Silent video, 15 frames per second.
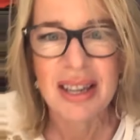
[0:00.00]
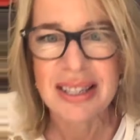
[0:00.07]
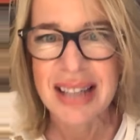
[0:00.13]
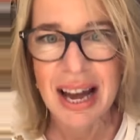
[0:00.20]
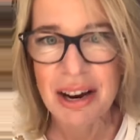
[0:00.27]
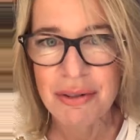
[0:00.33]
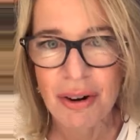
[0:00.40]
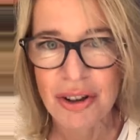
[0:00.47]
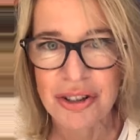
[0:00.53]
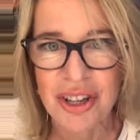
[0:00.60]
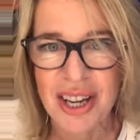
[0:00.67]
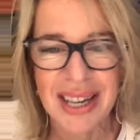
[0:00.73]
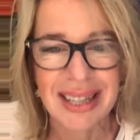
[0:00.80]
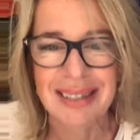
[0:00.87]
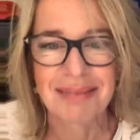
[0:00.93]
Is that
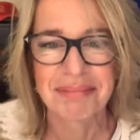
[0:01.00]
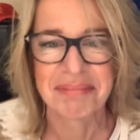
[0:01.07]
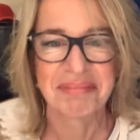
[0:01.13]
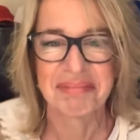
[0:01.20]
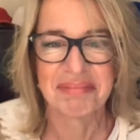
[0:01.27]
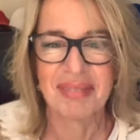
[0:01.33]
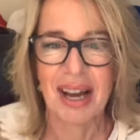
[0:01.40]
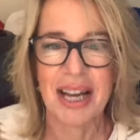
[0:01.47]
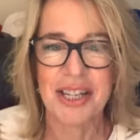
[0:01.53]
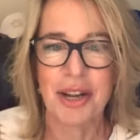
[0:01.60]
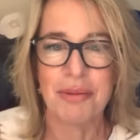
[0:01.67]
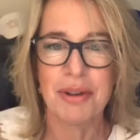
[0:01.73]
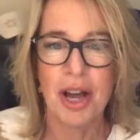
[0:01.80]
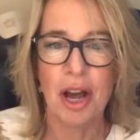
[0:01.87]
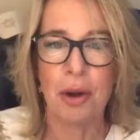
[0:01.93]
erotic? I
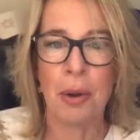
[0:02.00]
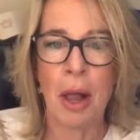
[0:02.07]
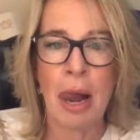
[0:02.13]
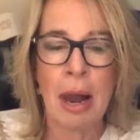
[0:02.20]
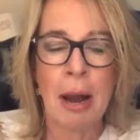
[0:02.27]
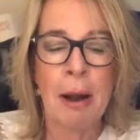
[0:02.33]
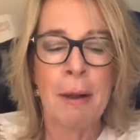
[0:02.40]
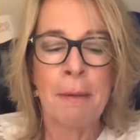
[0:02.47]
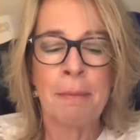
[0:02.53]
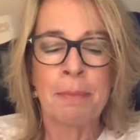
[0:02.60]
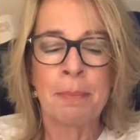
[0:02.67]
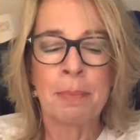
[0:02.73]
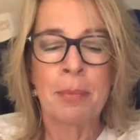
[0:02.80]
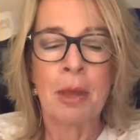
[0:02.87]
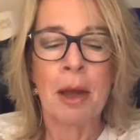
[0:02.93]
don't know.
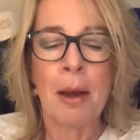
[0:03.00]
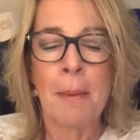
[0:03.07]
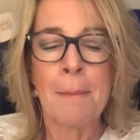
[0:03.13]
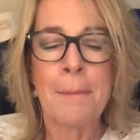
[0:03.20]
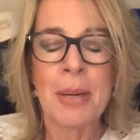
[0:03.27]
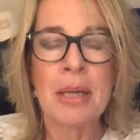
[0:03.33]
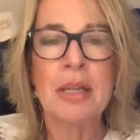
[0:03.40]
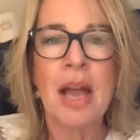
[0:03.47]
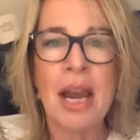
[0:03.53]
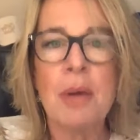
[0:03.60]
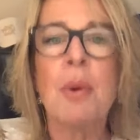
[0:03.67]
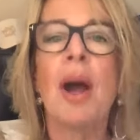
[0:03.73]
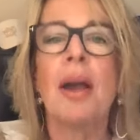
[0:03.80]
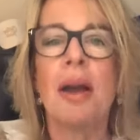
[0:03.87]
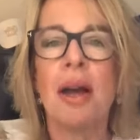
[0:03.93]
But
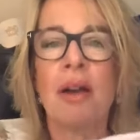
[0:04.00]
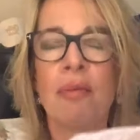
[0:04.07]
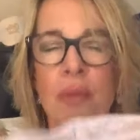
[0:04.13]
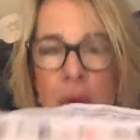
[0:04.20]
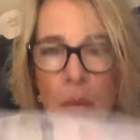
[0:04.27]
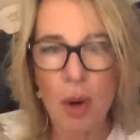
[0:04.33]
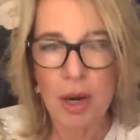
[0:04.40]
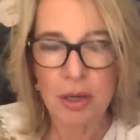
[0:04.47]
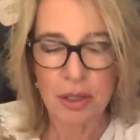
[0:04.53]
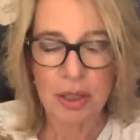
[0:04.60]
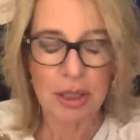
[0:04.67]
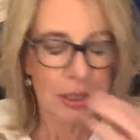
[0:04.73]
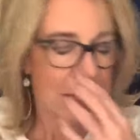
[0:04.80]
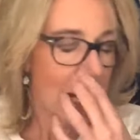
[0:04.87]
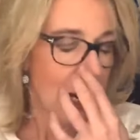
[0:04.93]
anyway, if we
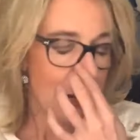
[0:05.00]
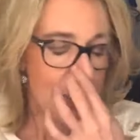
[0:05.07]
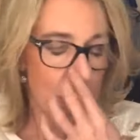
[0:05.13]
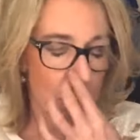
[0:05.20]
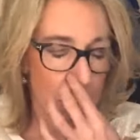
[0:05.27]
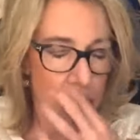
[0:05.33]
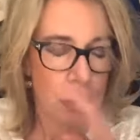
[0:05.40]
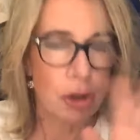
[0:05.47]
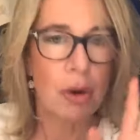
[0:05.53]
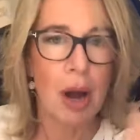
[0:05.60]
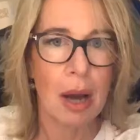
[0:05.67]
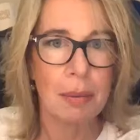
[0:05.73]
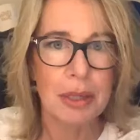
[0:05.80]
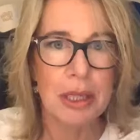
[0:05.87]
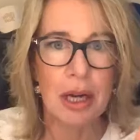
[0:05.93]
weren't, yeah, I'm not
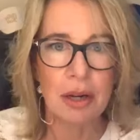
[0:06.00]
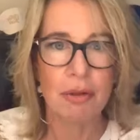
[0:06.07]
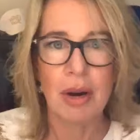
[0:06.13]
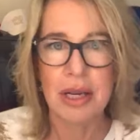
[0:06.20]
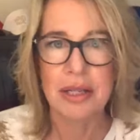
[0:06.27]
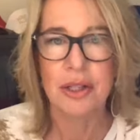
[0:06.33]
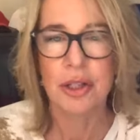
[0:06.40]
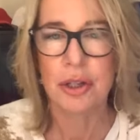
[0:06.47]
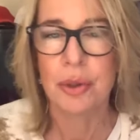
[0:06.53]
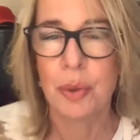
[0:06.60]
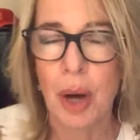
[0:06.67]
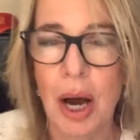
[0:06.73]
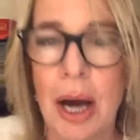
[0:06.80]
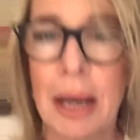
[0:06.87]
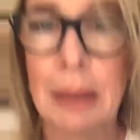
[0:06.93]
sure how we digressed
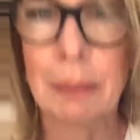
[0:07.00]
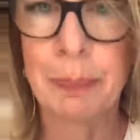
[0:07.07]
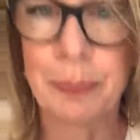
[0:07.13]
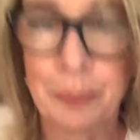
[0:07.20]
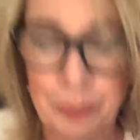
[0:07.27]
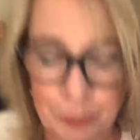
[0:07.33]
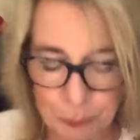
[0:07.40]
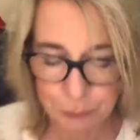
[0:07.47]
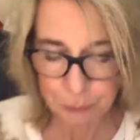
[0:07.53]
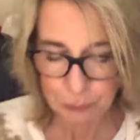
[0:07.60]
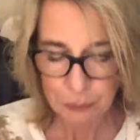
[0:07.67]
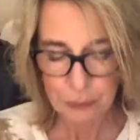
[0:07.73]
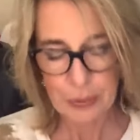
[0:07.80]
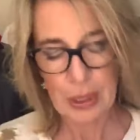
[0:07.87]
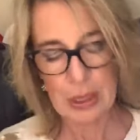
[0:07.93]
to
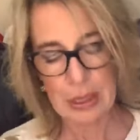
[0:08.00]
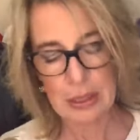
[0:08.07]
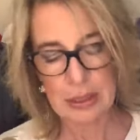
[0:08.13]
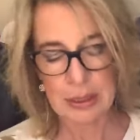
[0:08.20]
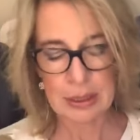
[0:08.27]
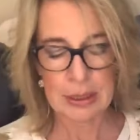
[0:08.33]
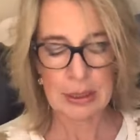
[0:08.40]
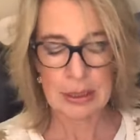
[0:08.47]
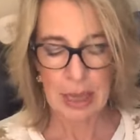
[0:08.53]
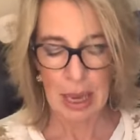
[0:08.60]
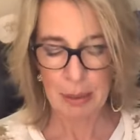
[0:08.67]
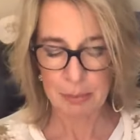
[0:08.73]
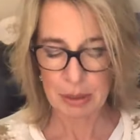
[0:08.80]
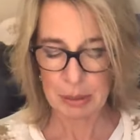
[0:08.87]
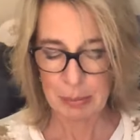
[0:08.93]

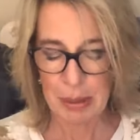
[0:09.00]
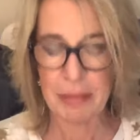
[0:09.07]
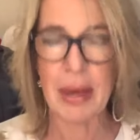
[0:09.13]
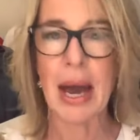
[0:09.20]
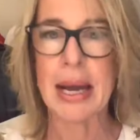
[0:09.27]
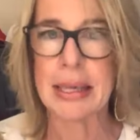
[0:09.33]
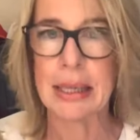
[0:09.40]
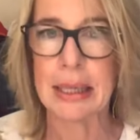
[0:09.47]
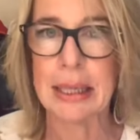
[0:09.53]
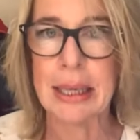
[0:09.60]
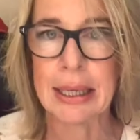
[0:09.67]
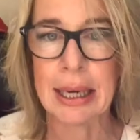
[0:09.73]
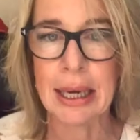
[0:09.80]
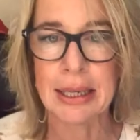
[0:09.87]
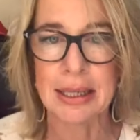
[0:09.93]
Sam Smith
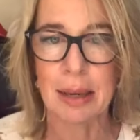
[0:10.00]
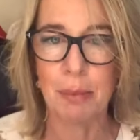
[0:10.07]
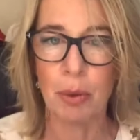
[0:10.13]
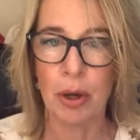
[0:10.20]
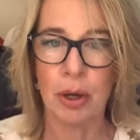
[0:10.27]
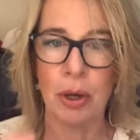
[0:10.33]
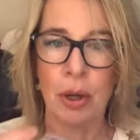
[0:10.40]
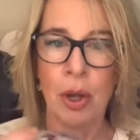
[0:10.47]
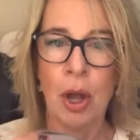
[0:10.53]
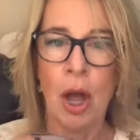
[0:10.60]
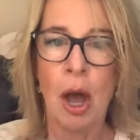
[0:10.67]
anally licking someone.